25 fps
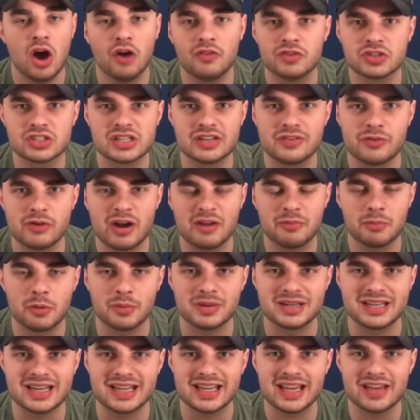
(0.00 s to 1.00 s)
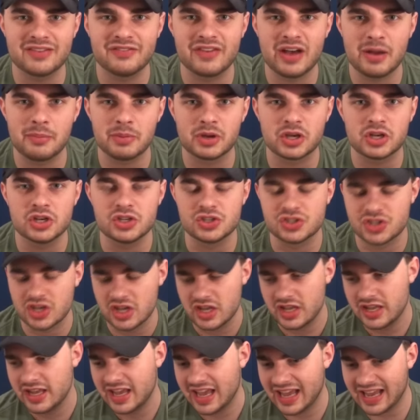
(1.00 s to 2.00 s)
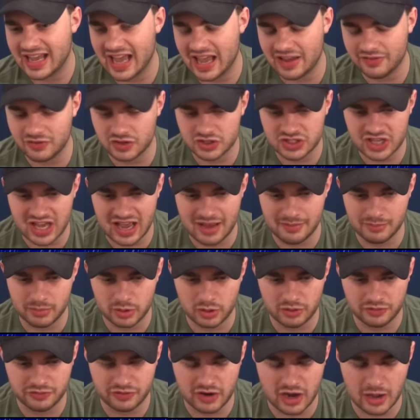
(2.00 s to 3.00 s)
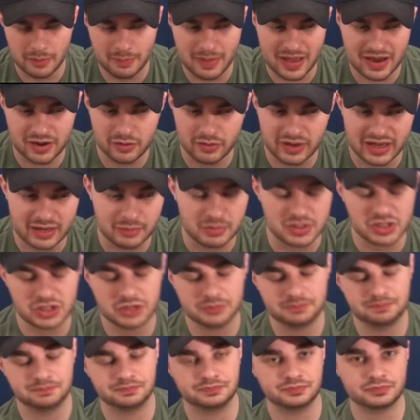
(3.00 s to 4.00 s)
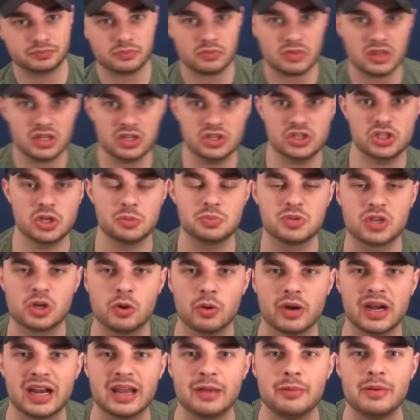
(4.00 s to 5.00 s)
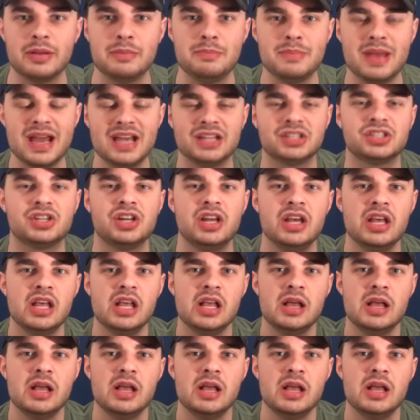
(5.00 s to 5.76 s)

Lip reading: Obviously, the ref probably didn't give that, because he gave us a handball for our penalty, which subsequently we missed.